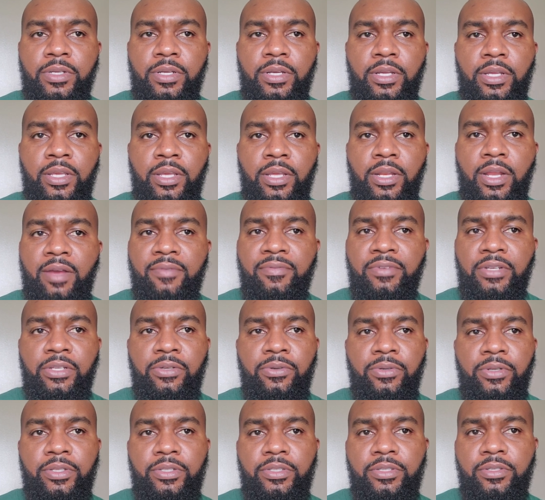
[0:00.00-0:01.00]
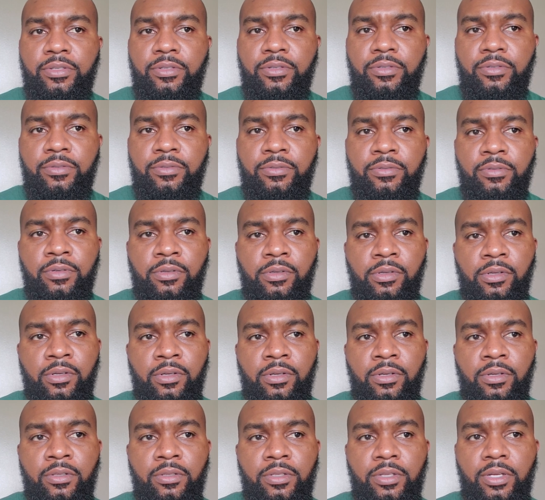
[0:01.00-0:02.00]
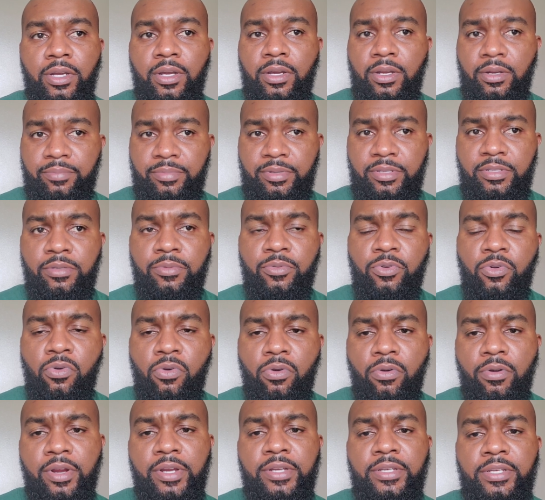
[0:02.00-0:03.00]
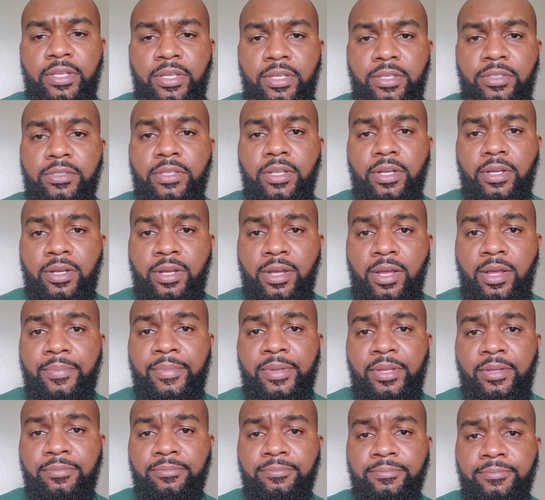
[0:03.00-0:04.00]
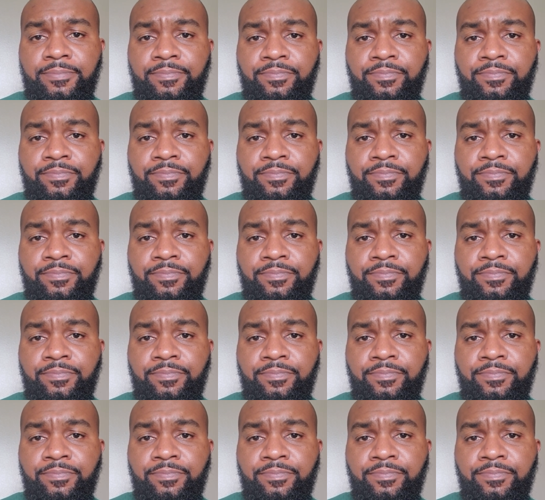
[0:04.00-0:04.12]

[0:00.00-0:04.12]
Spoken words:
Again, I've alluded to there are going to be some quarantines that are coming.